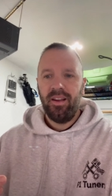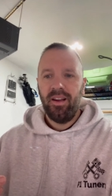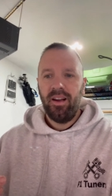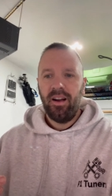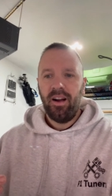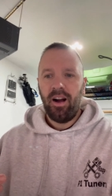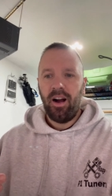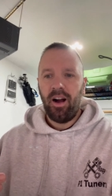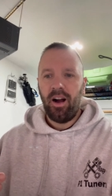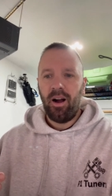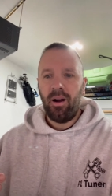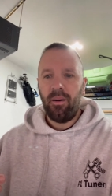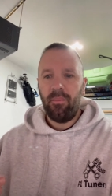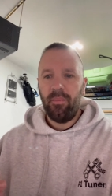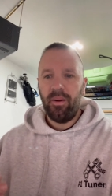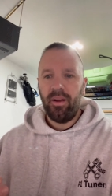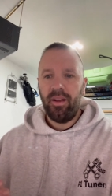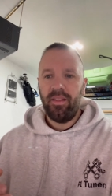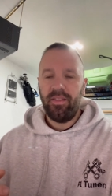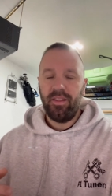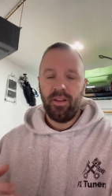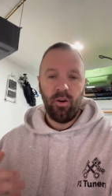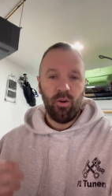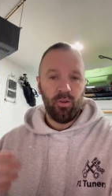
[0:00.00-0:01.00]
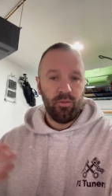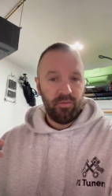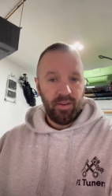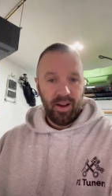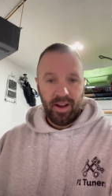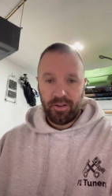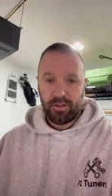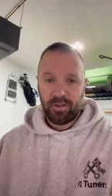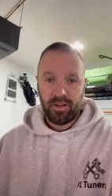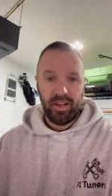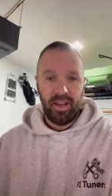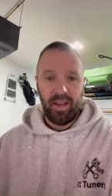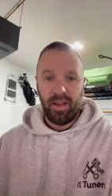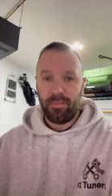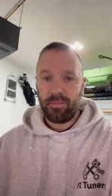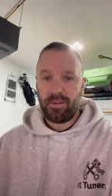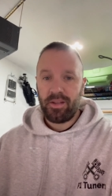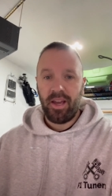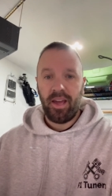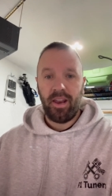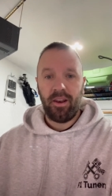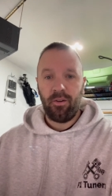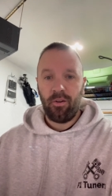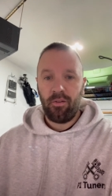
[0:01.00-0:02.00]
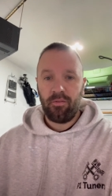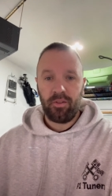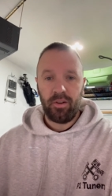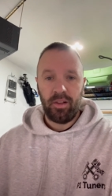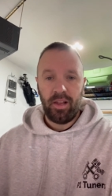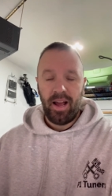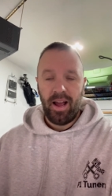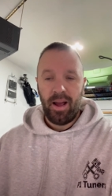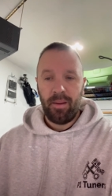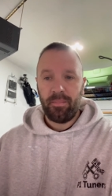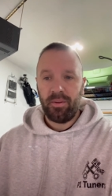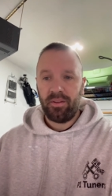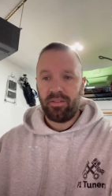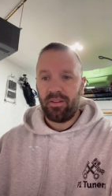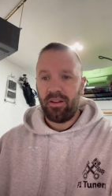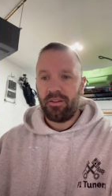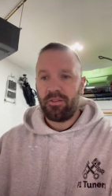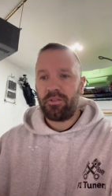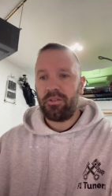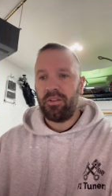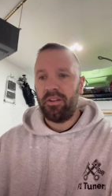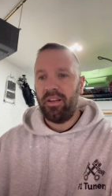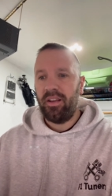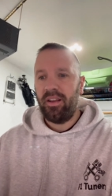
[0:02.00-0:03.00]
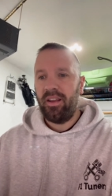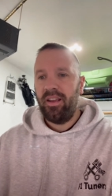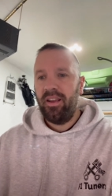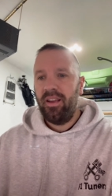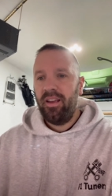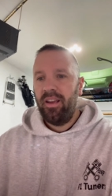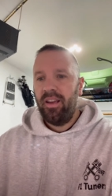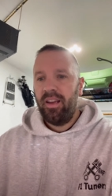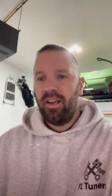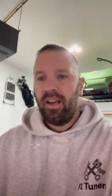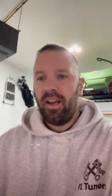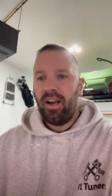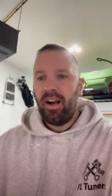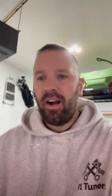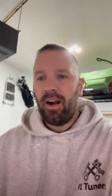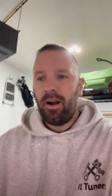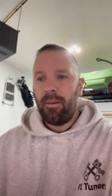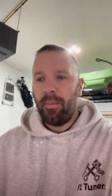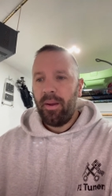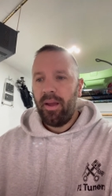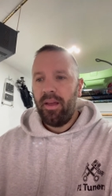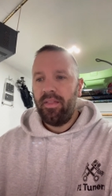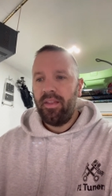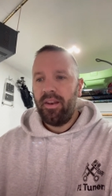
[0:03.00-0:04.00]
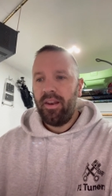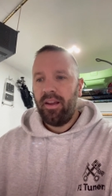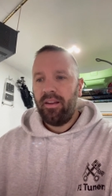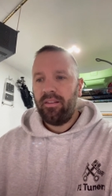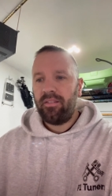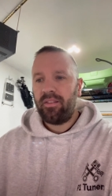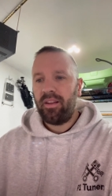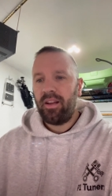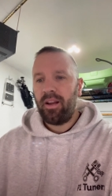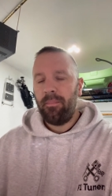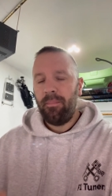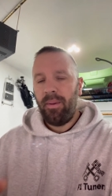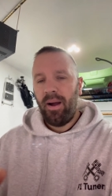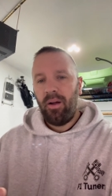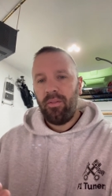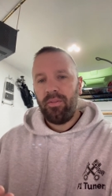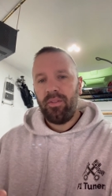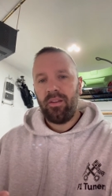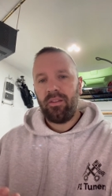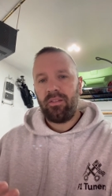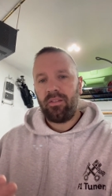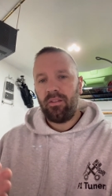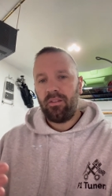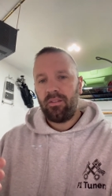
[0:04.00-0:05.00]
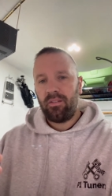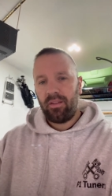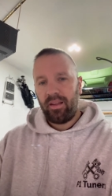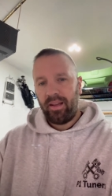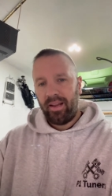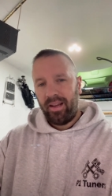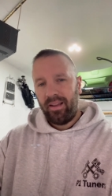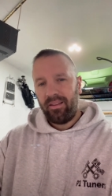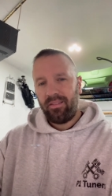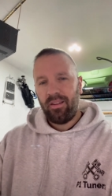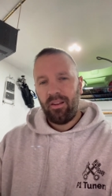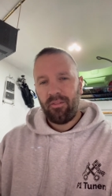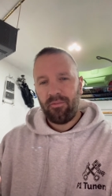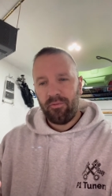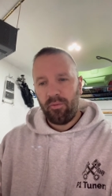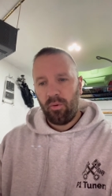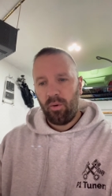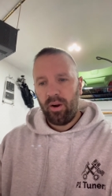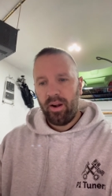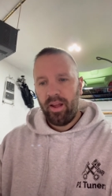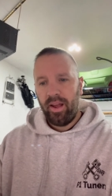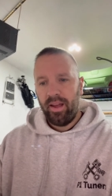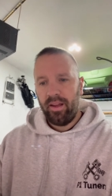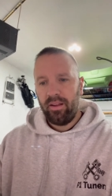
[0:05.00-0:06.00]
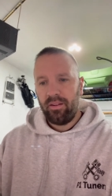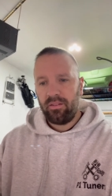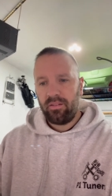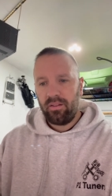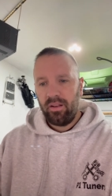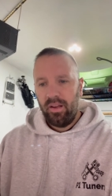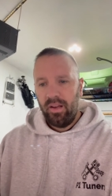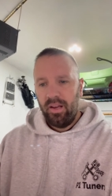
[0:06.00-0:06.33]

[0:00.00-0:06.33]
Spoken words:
And the old-fashioned cams that had overlap essentially. And the nice thing about this is, like I said, Ford has